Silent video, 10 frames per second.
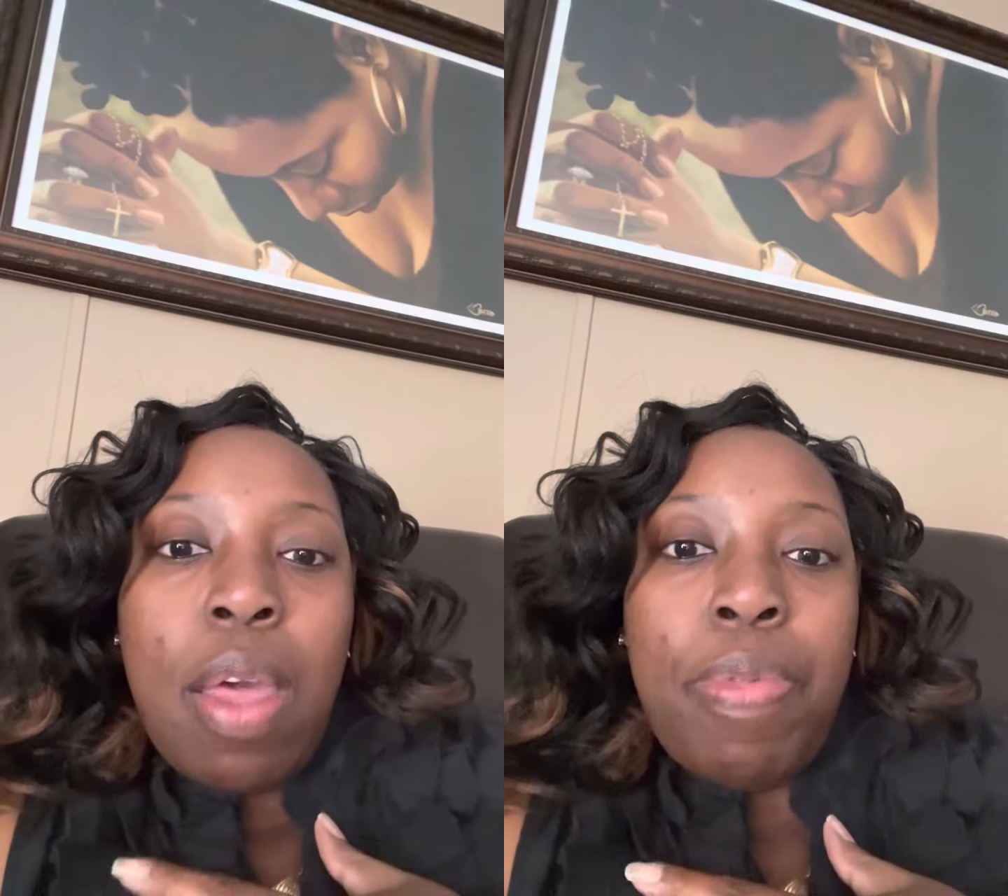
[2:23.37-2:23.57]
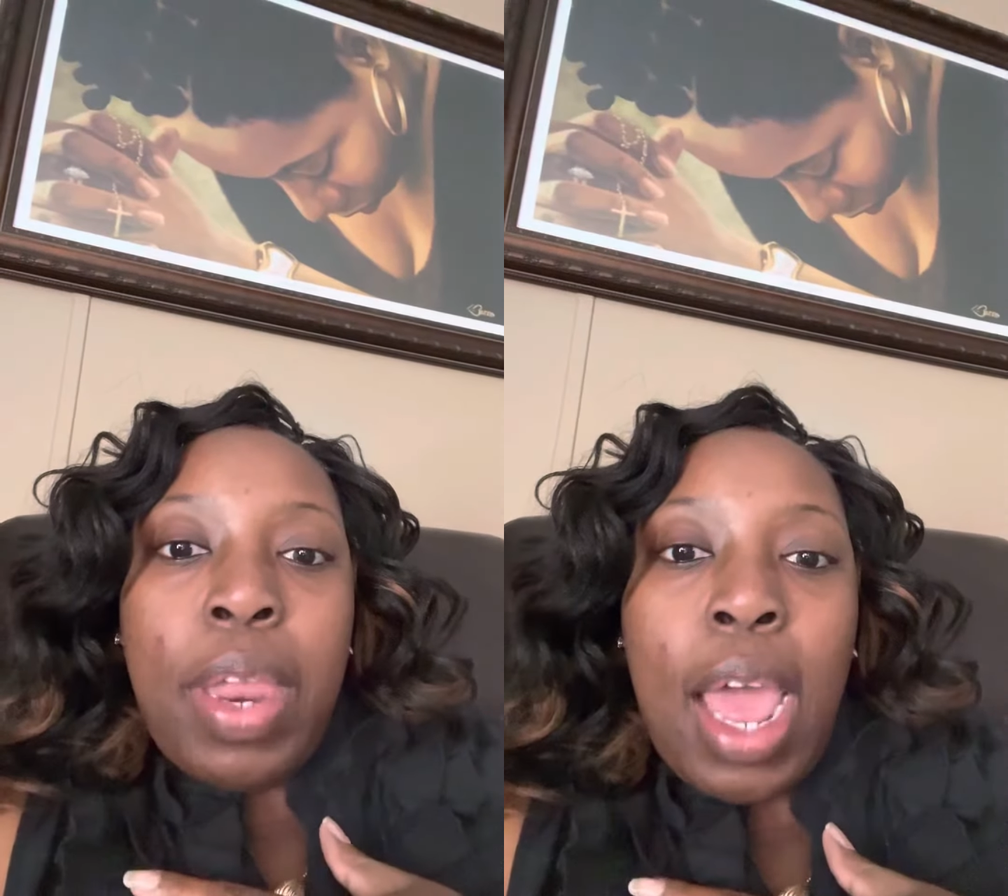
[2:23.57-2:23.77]

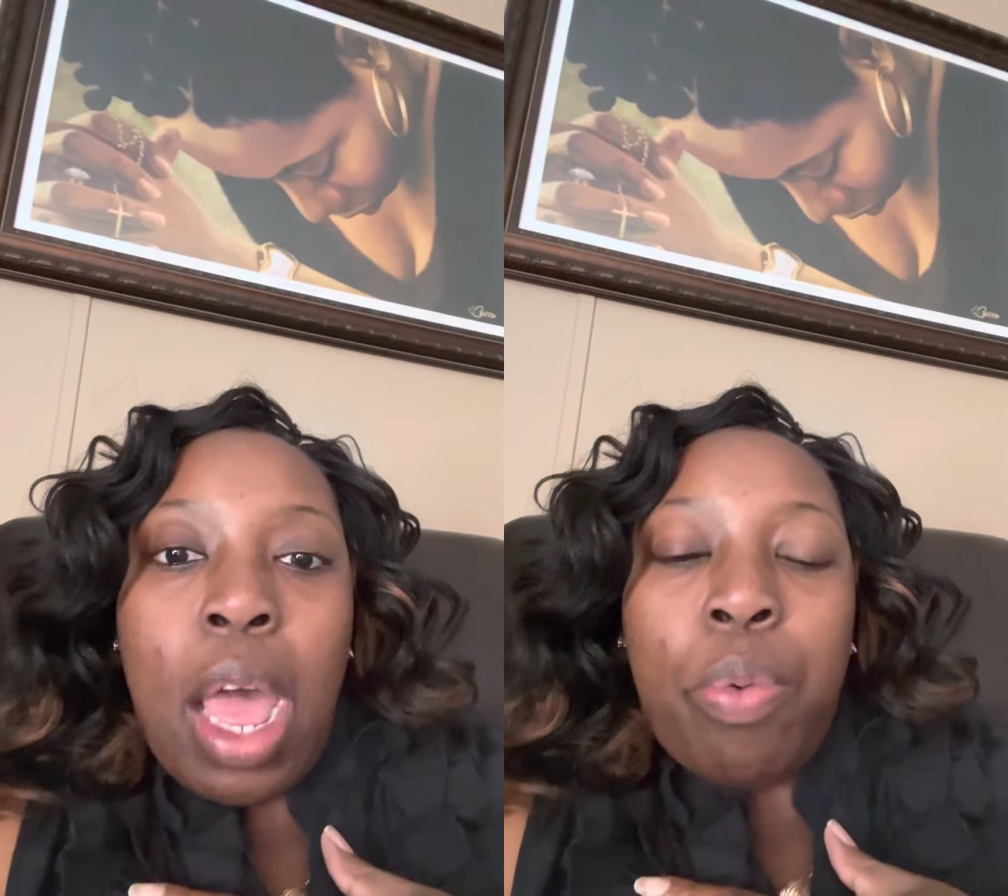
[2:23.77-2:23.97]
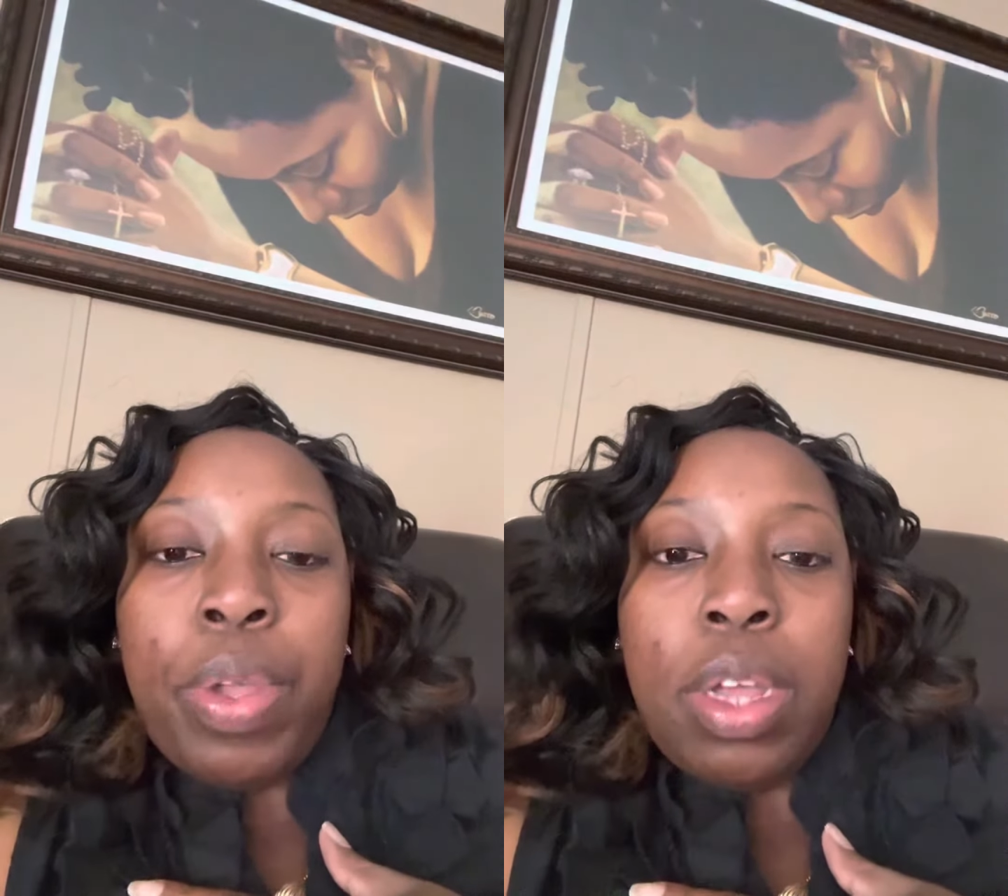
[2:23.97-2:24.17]
then
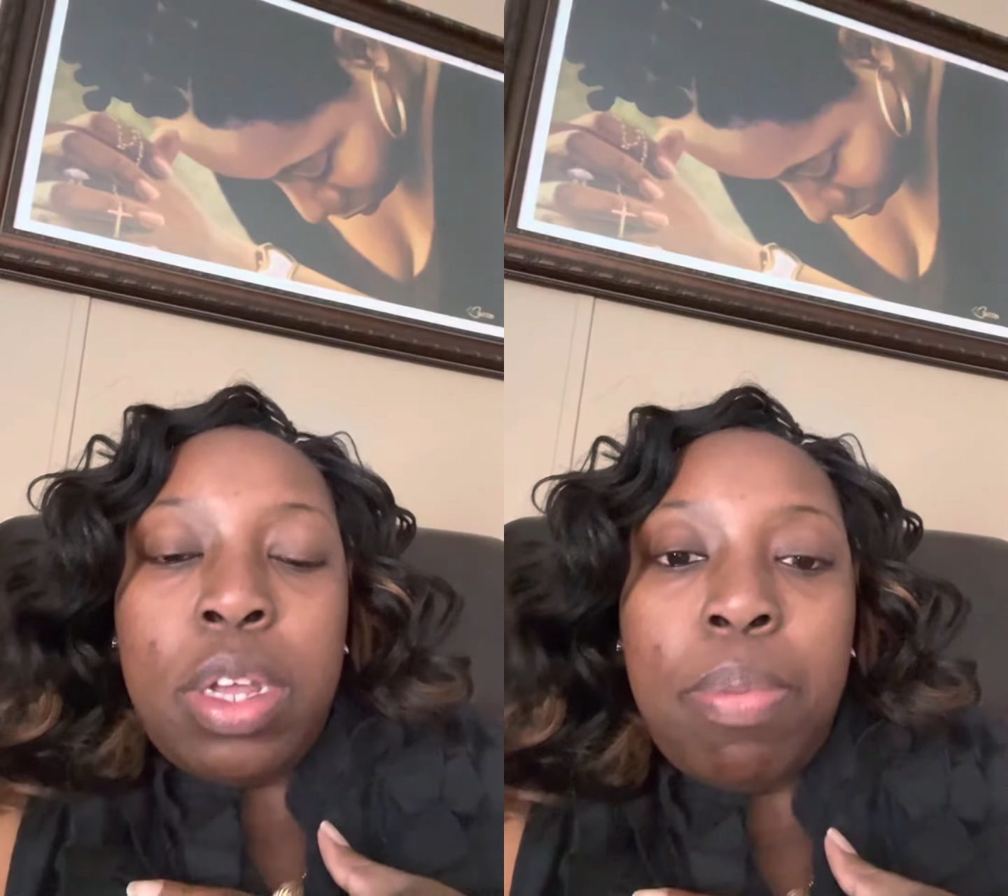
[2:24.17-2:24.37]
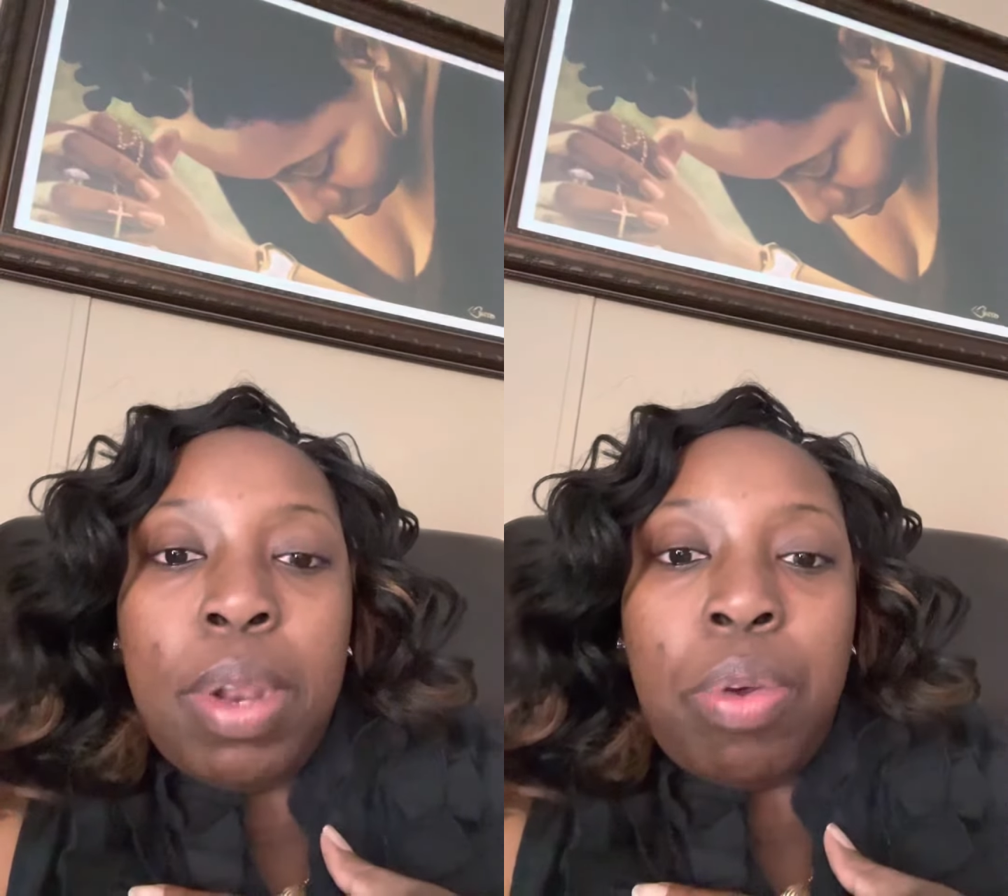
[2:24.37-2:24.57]
I will
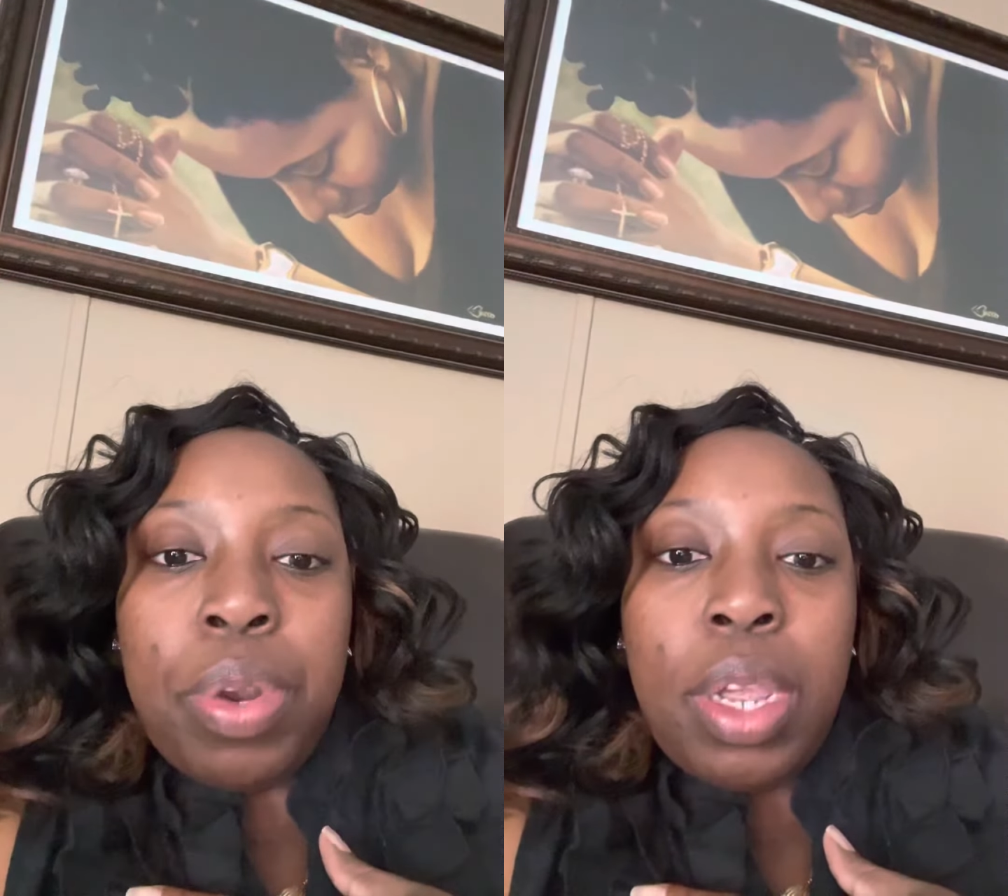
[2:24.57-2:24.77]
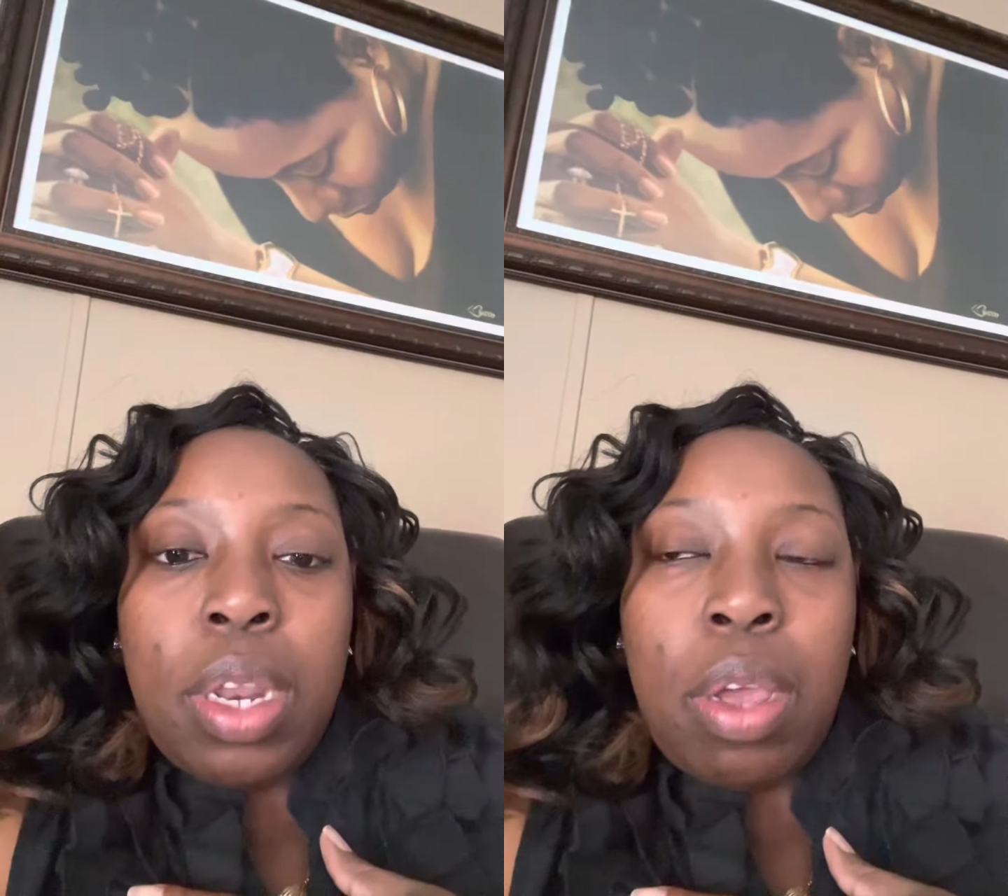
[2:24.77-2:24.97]
upload it.